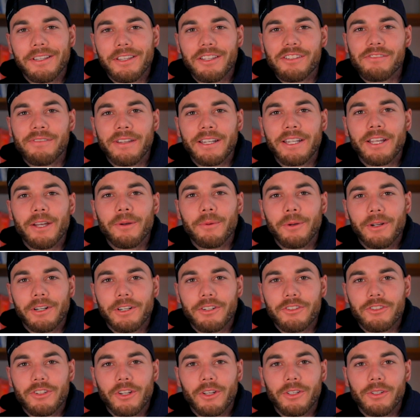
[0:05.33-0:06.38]
in this video. We're
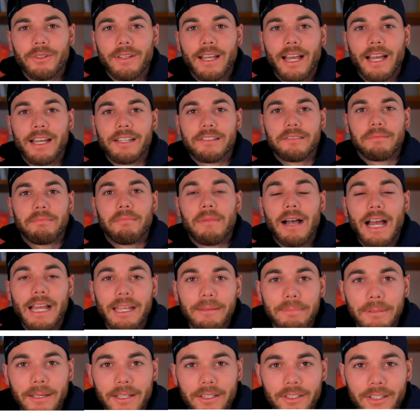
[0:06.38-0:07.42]
going to show you guys my
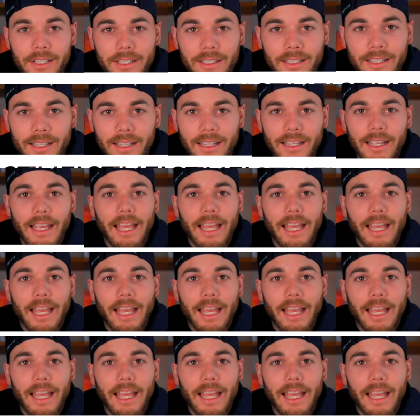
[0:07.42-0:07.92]
opinion,